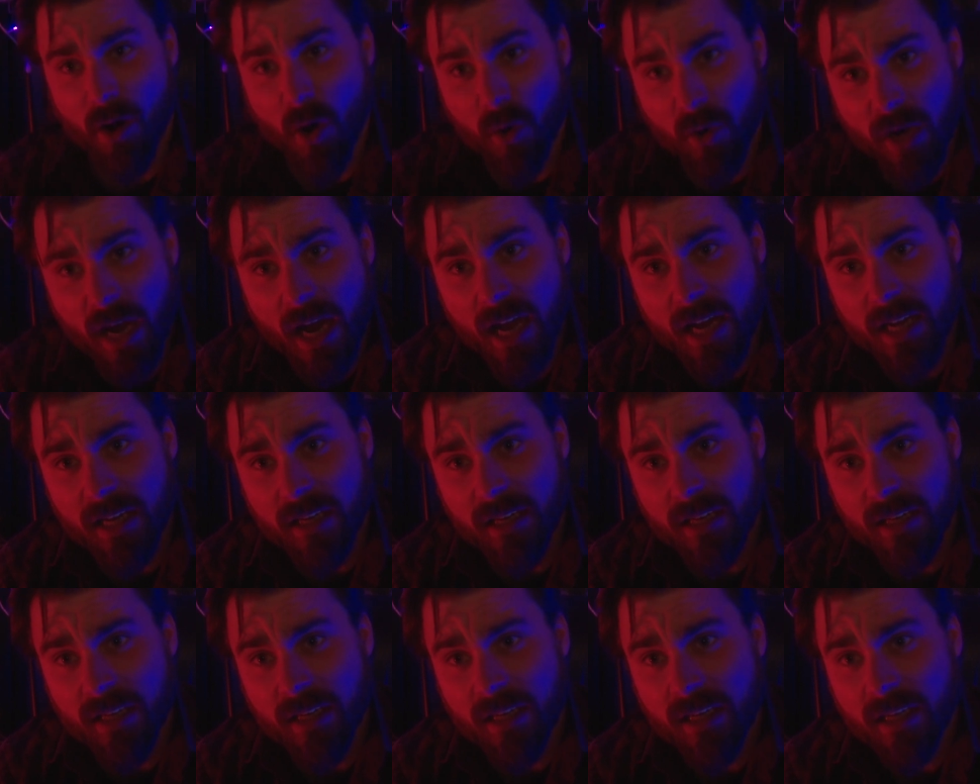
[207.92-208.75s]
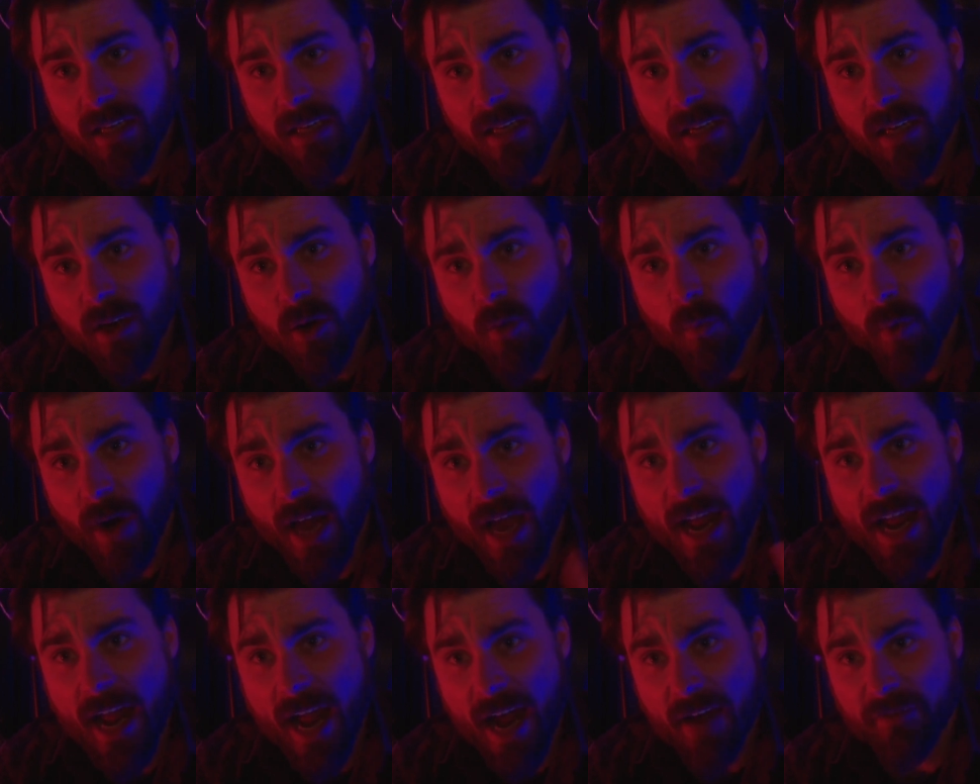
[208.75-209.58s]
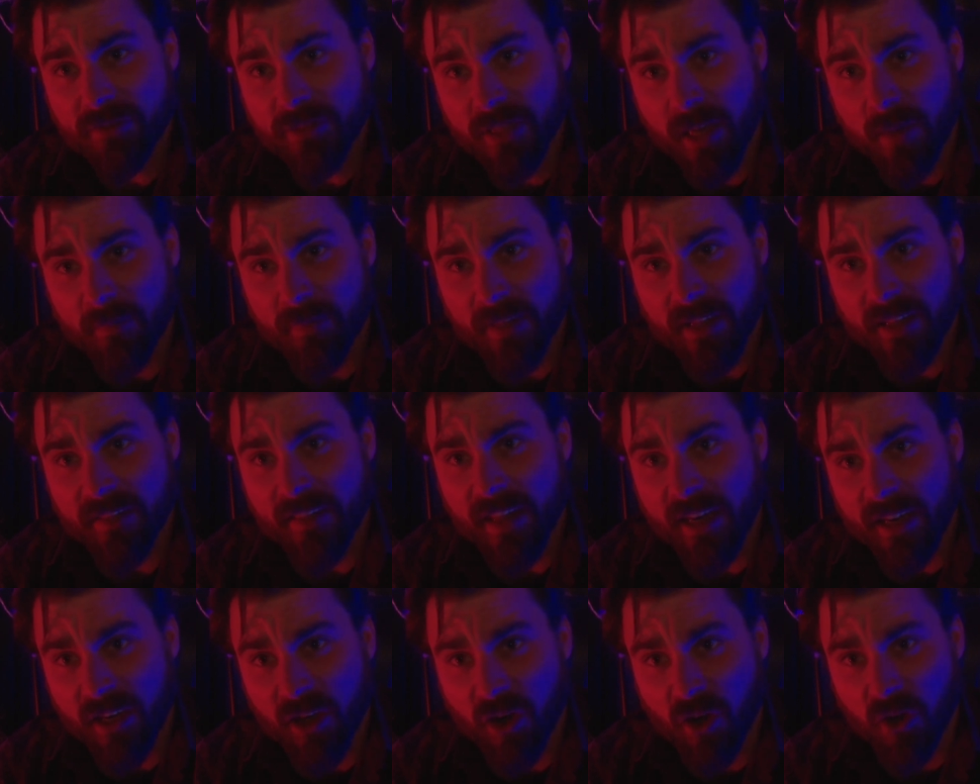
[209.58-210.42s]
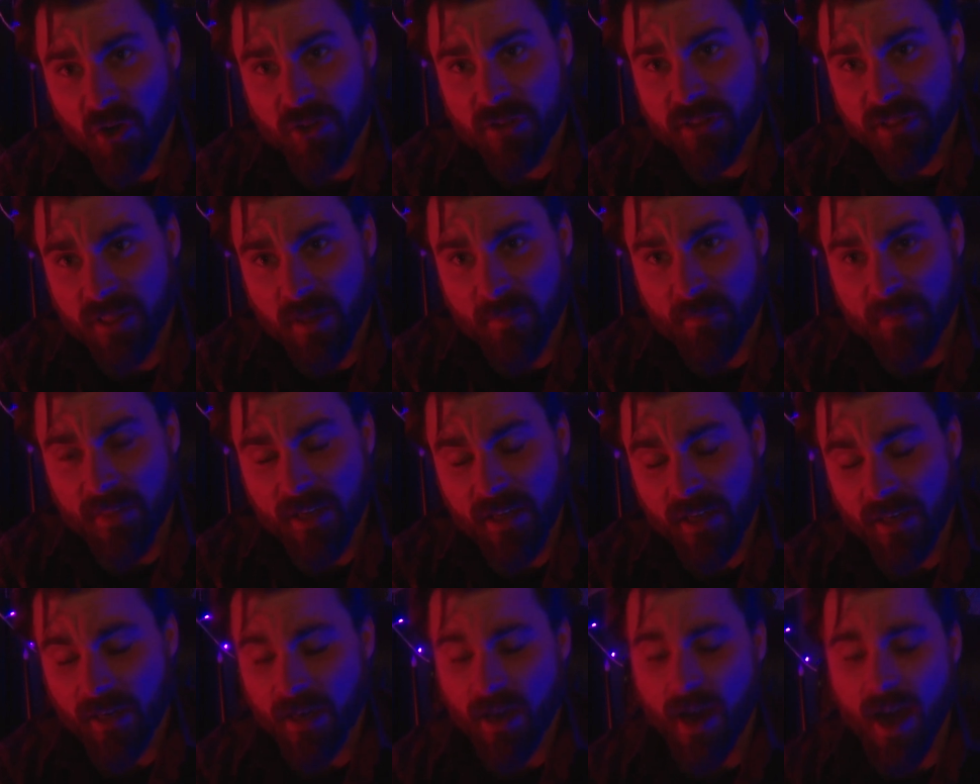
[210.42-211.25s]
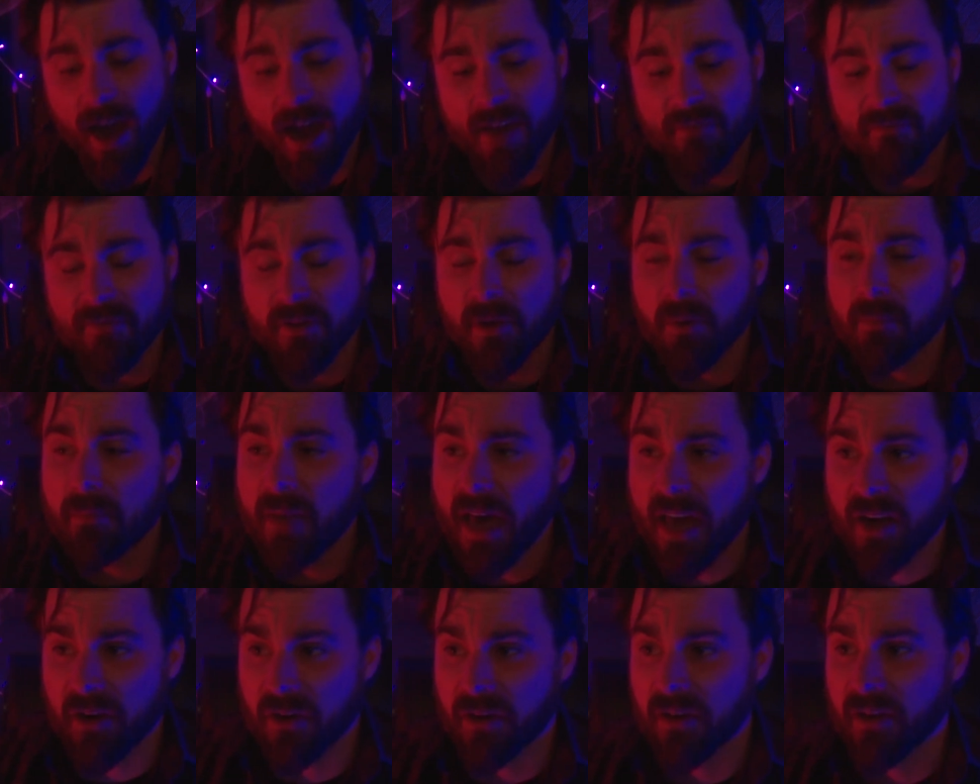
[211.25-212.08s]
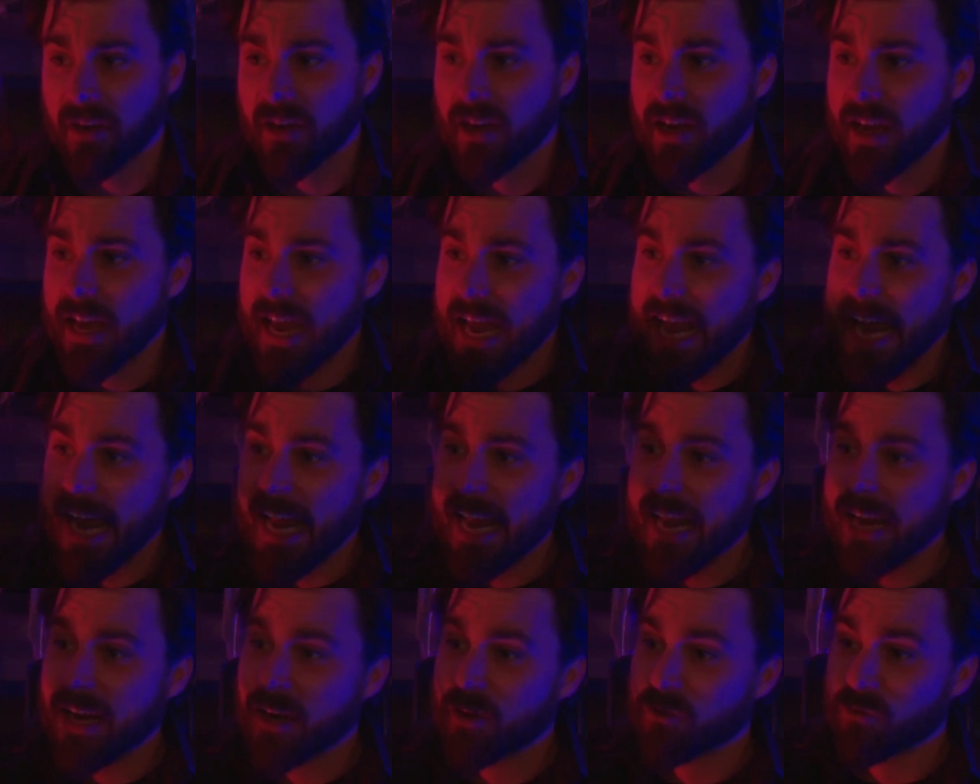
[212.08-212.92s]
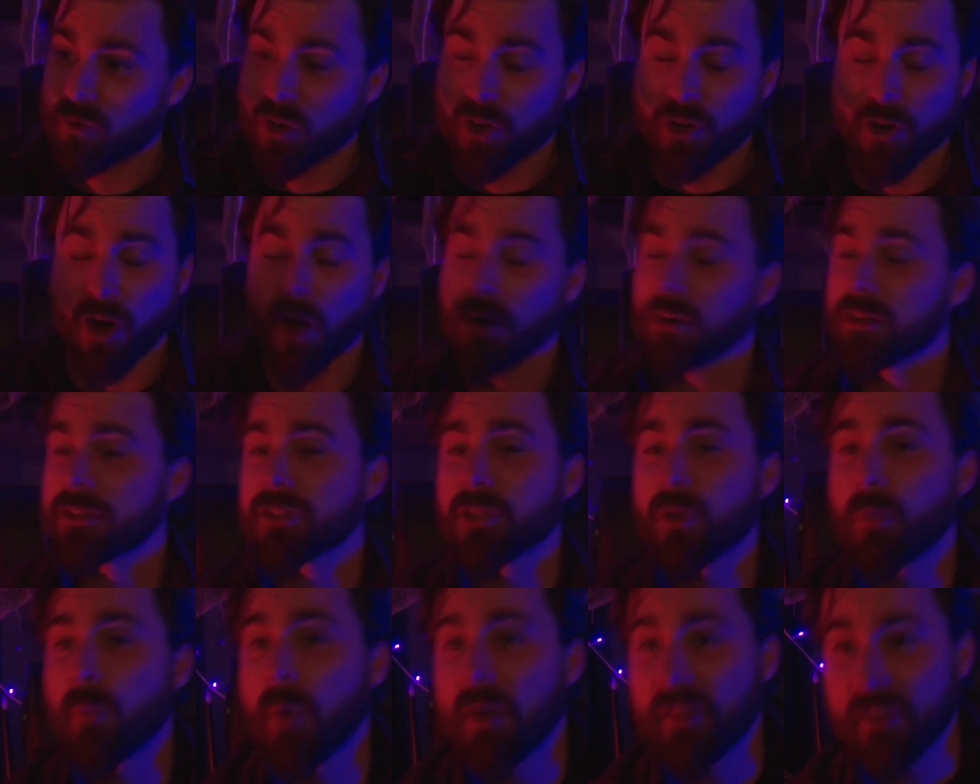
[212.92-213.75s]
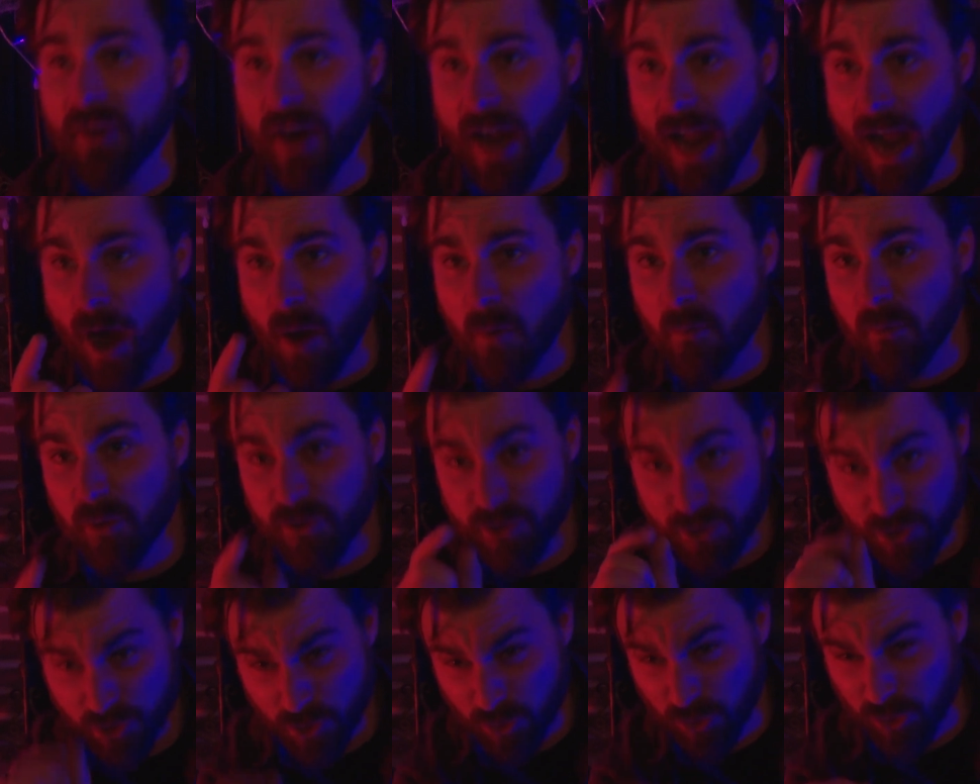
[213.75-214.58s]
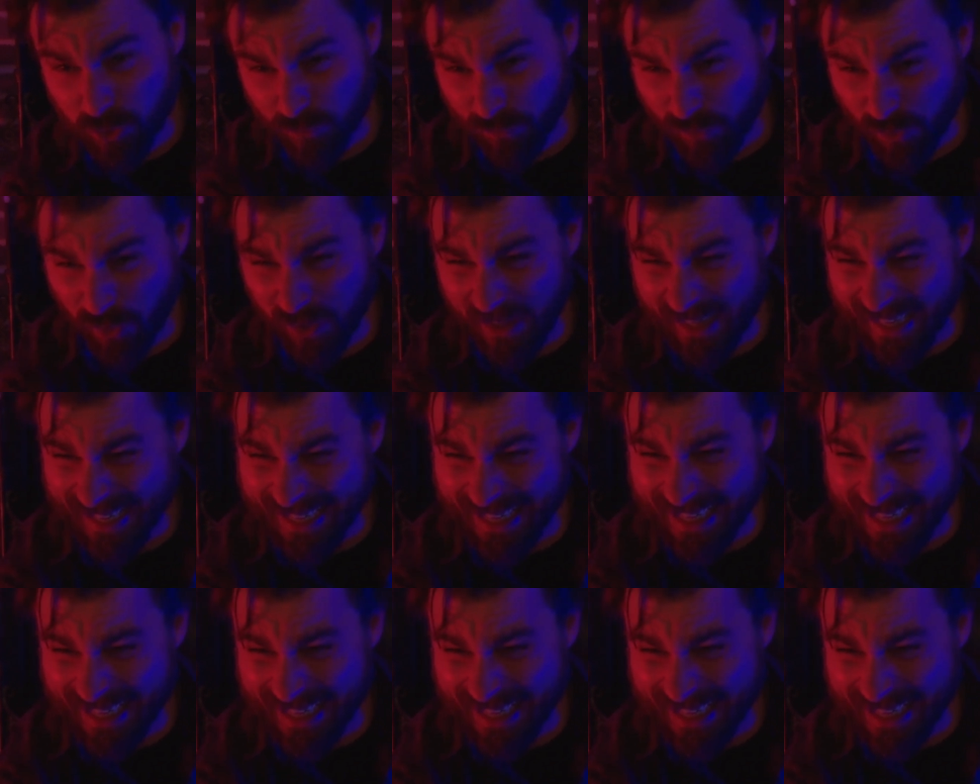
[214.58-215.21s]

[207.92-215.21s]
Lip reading: okay? When I have something that can hurt something, I feel better. And regardless of whether how useful it